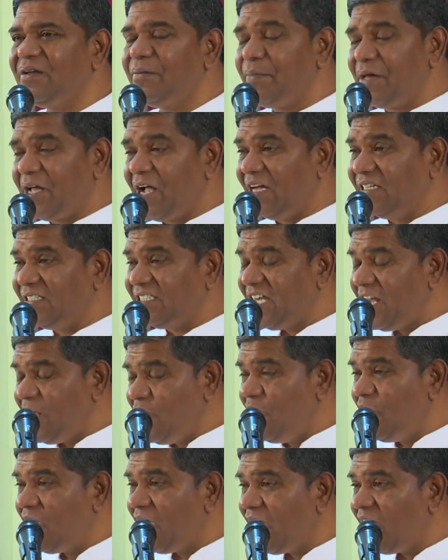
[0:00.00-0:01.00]
because
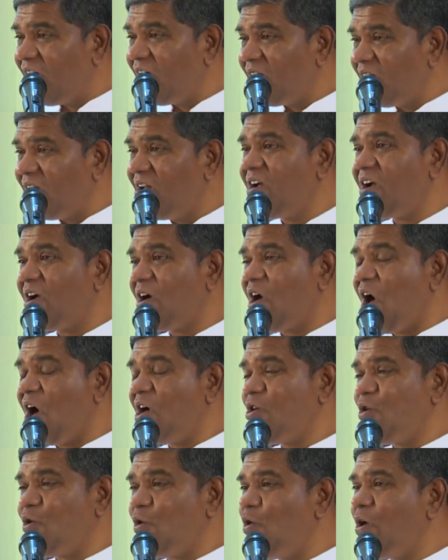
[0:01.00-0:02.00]
he
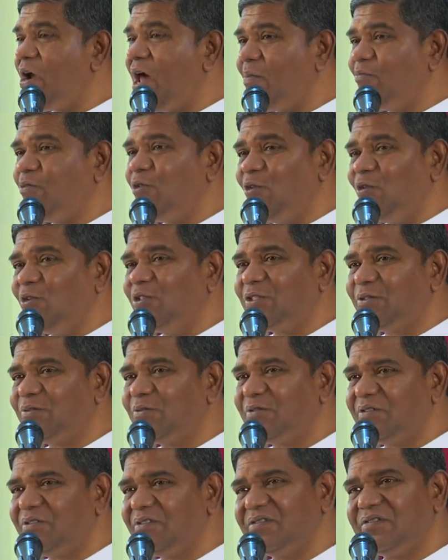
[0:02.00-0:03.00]
got hold of
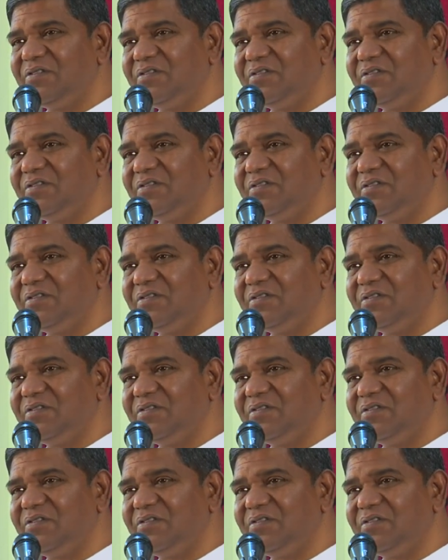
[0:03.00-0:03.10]
those